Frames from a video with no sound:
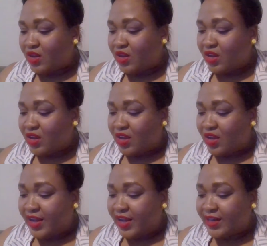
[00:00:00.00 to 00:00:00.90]

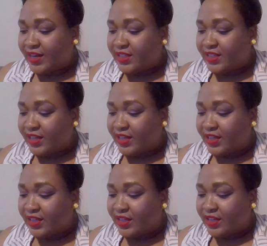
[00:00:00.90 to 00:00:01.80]
And
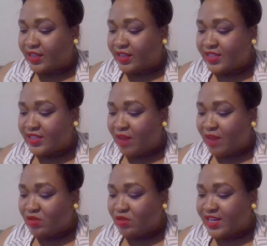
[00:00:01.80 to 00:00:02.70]
this eyebrow tint
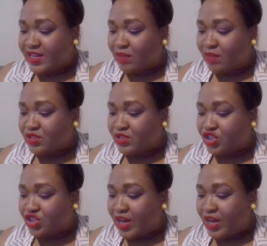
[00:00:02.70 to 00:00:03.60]
helps to shape
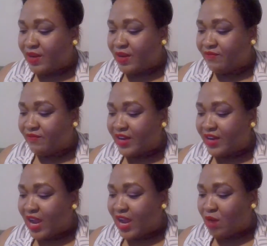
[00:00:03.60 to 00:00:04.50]
and define your
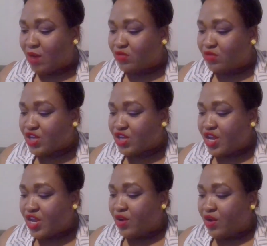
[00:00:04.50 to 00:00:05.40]
eyebrows
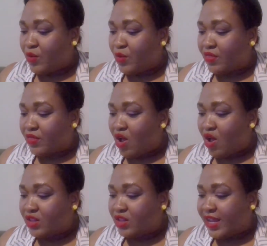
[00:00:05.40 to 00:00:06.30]
with all
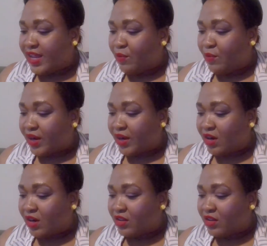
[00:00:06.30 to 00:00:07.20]
day wear
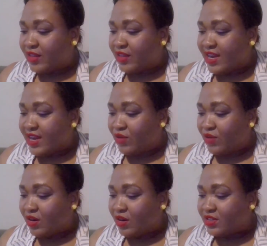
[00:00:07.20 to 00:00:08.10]
that never
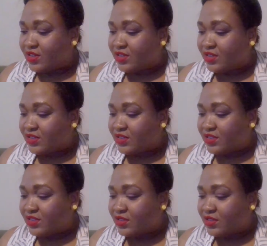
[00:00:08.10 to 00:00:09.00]

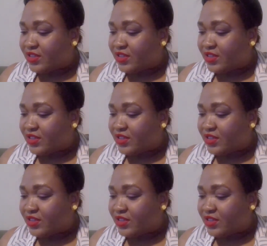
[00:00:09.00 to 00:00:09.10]
stiff.